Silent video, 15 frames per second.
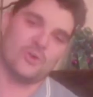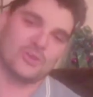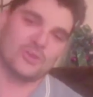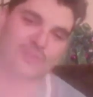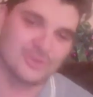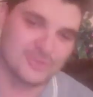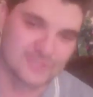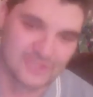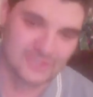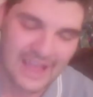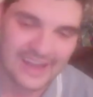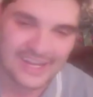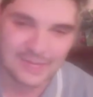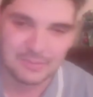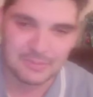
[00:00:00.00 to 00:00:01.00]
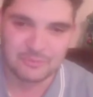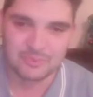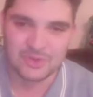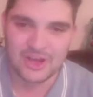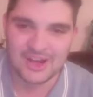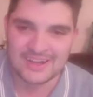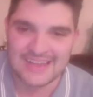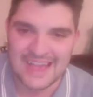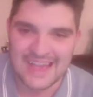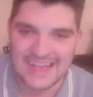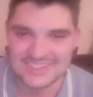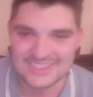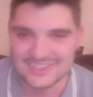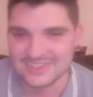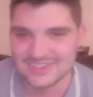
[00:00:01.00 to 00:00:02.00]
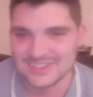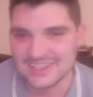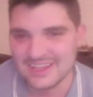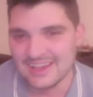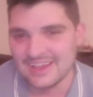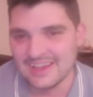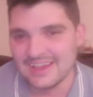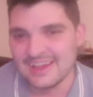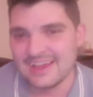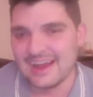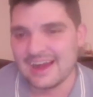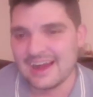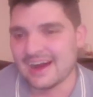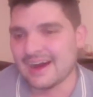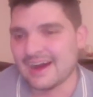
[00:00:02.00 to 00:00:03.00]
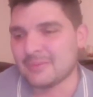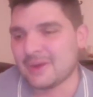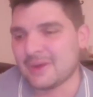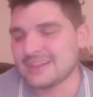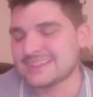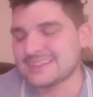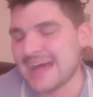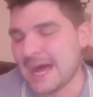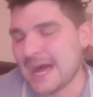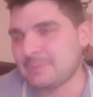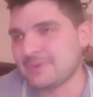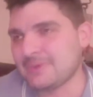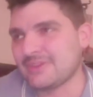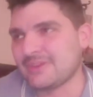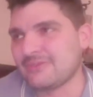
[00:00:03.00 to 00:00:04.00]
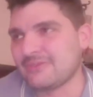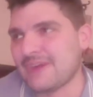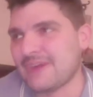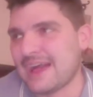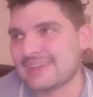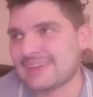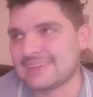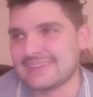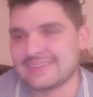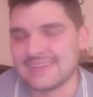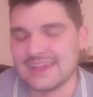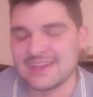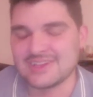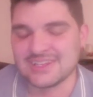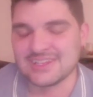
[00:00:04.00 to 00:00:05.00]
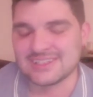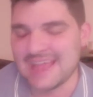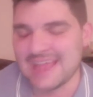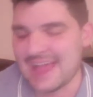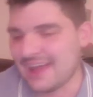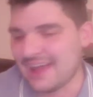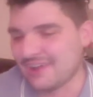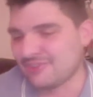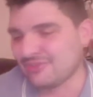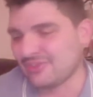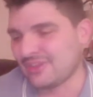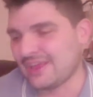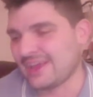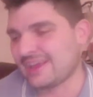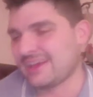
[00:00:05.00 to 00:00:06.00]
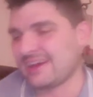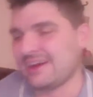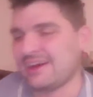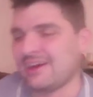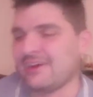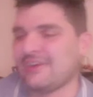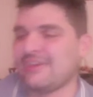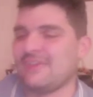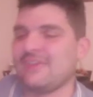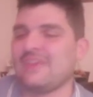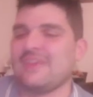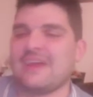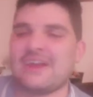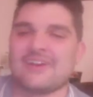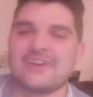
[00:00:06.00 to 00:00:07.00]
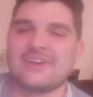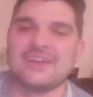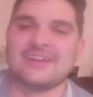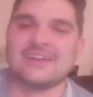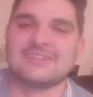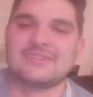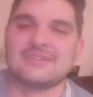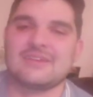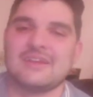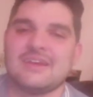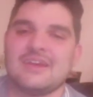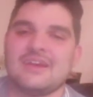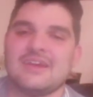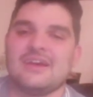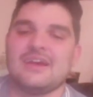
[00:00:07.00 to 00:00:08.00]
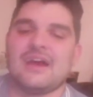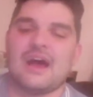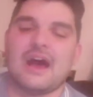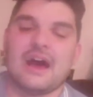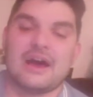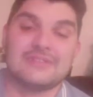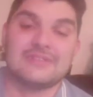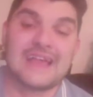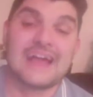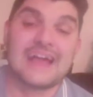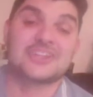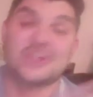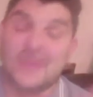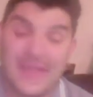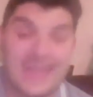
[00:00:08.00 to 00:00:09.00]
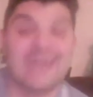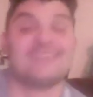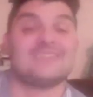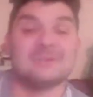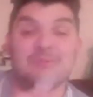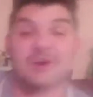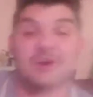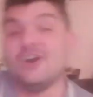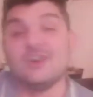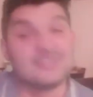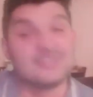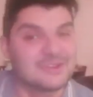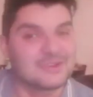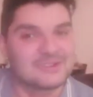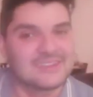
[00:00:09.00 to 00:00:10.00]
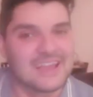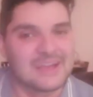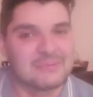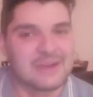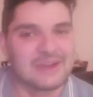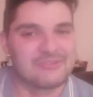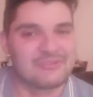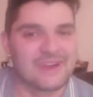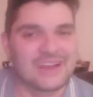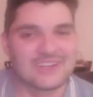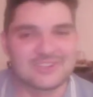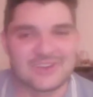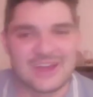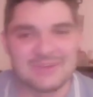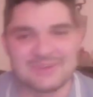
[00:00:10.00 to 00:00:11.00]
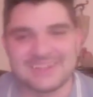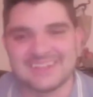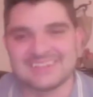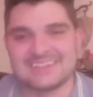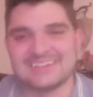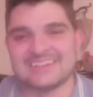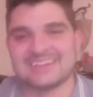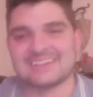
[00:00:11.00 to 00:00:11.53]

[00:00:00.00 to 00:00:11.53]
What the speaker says: huge lineup of broadcasters. On top of the fact that they just have a hilarious national anthem also sang by Frank Drebin, as he does a